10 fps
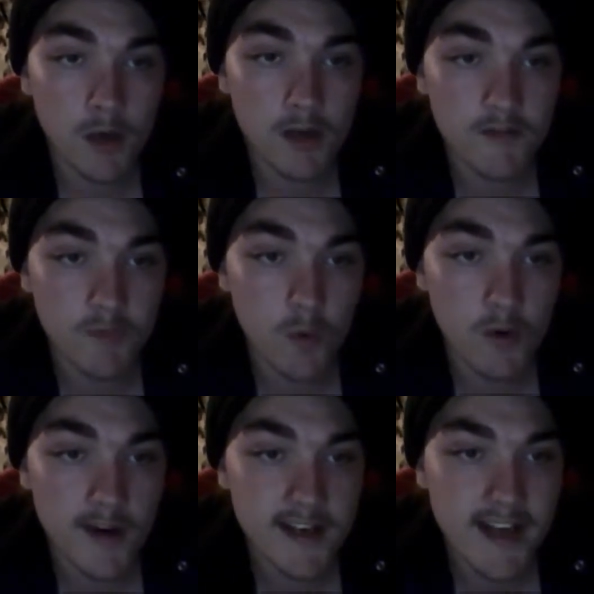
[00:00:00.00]
of
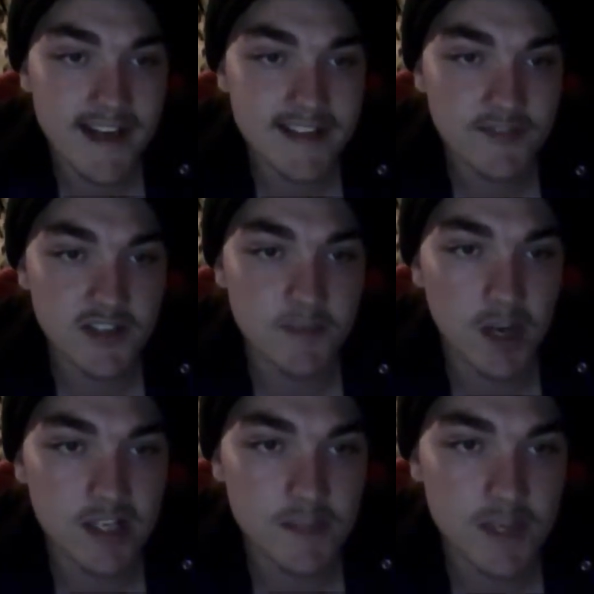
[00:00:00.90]
water in, and if your
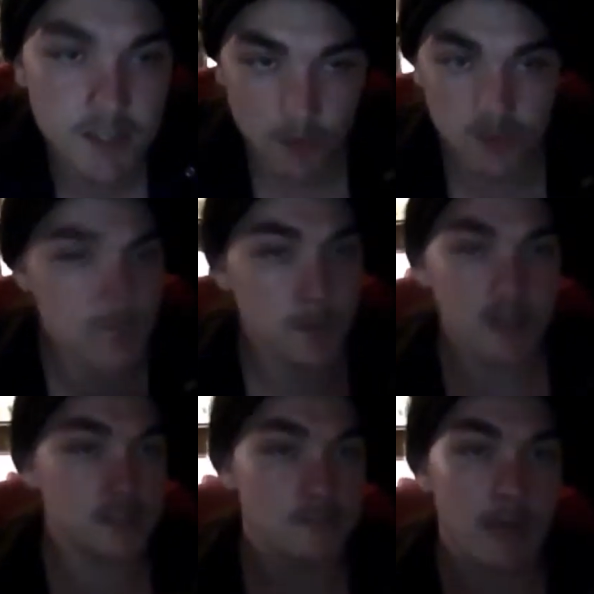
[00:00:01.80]
spider's a bit small, just put
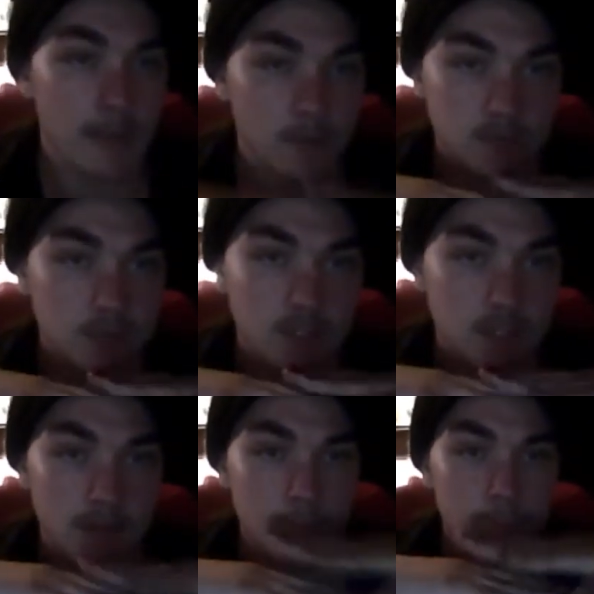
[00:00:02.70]
in some pebbles just
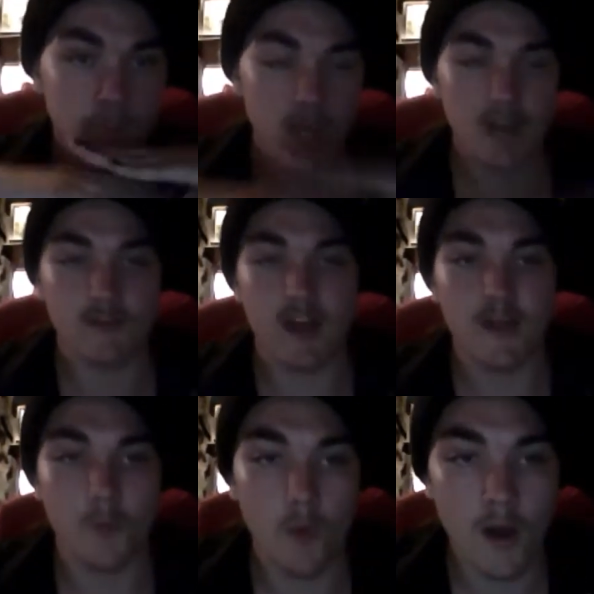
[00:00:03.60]
to level out
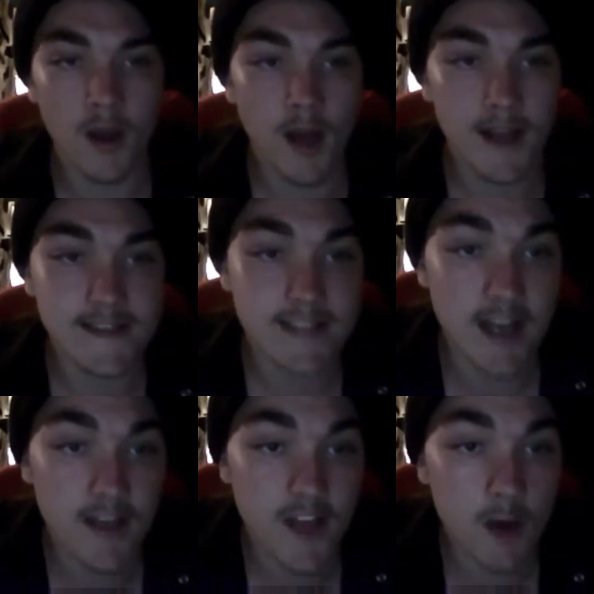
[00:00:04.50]
the water, and
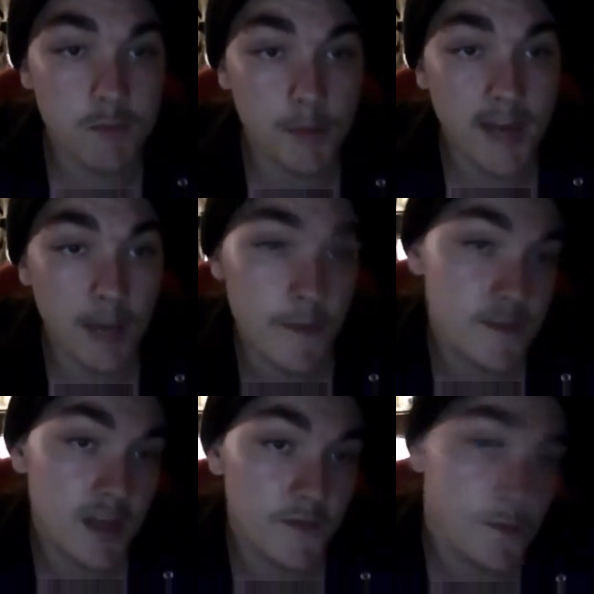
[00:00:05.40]
they'll probably help
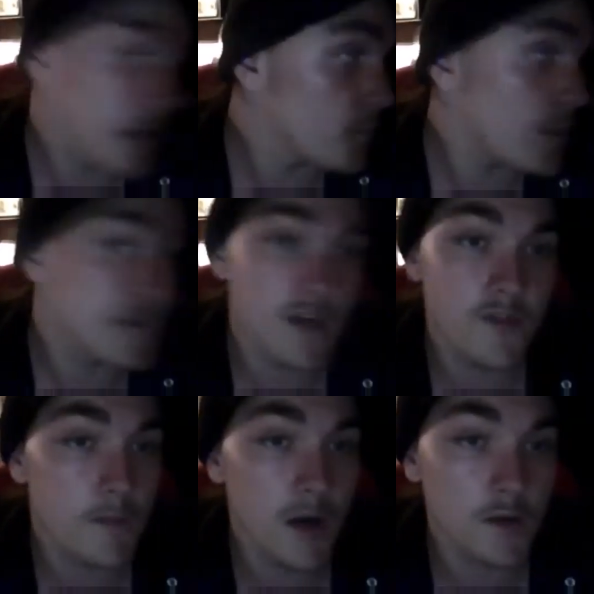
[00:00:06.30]
themselves. Mine webs over
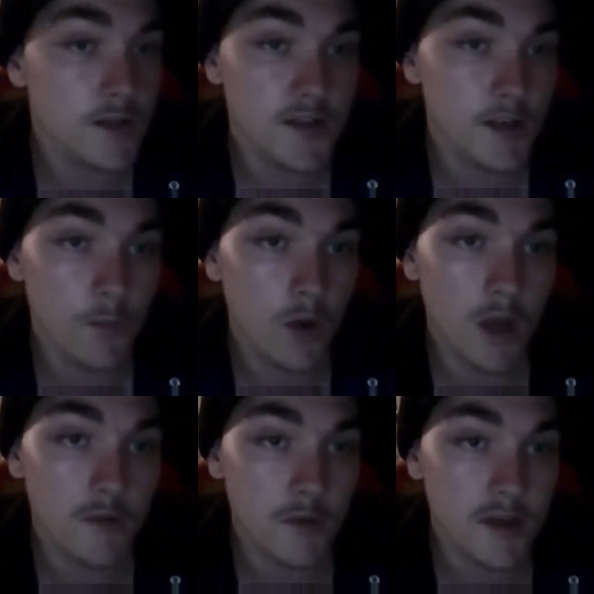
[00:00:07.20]
the bowl so she can walk
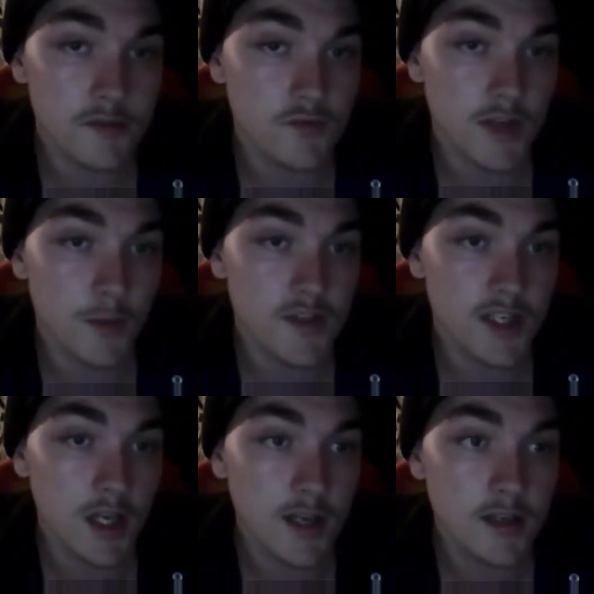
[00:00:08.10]
over it and drink when she
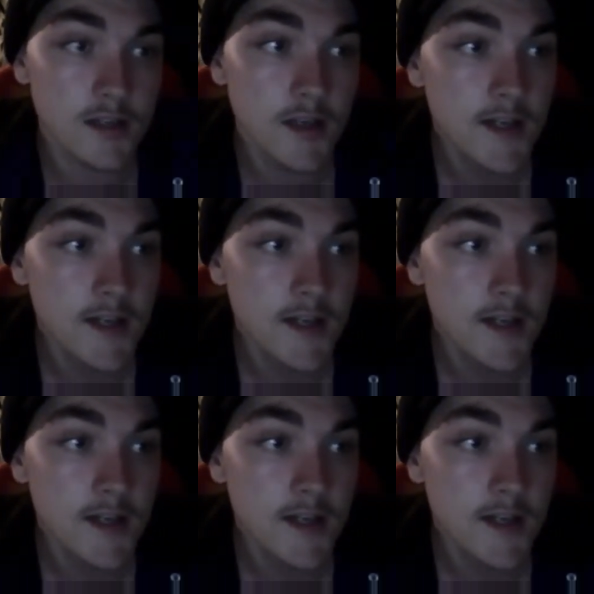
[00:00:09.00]
likes.